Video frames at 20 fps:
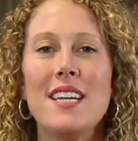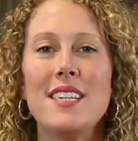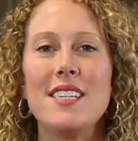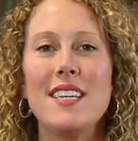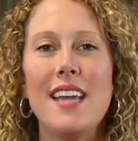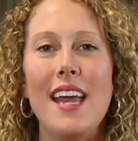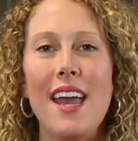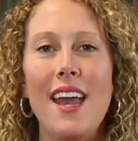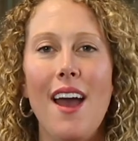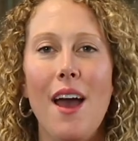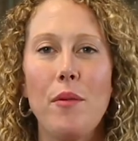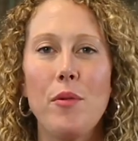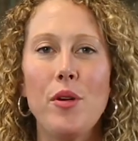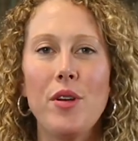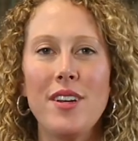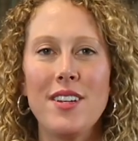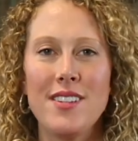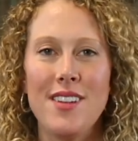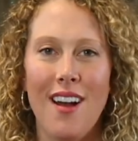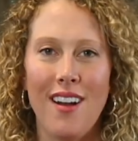Today, I'm
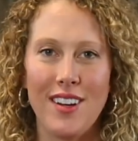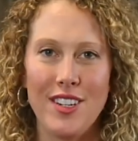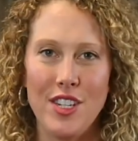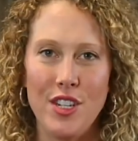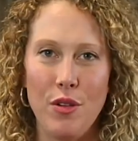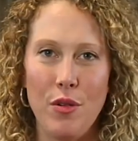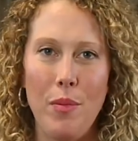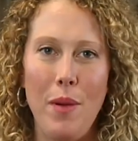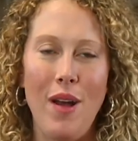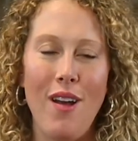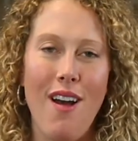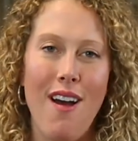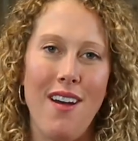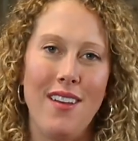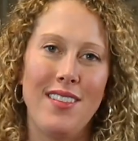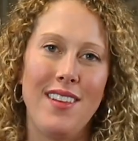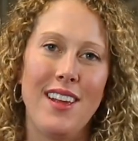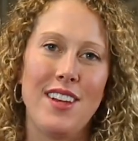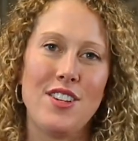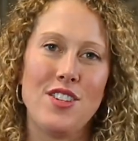going to talk to you about
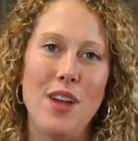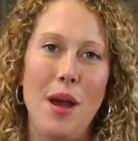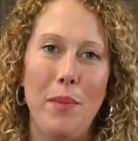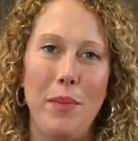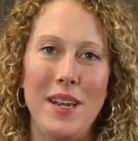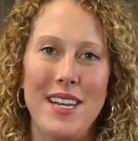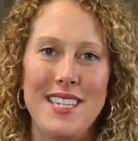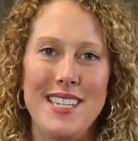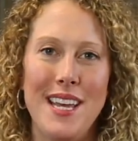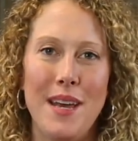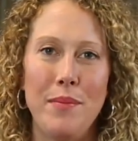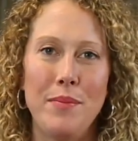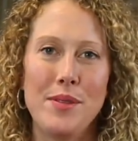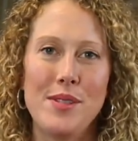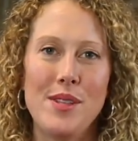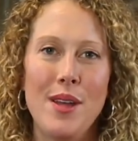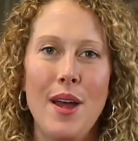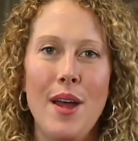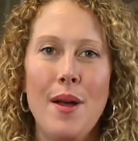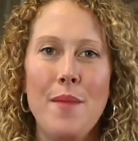online shopping
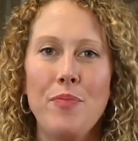tips.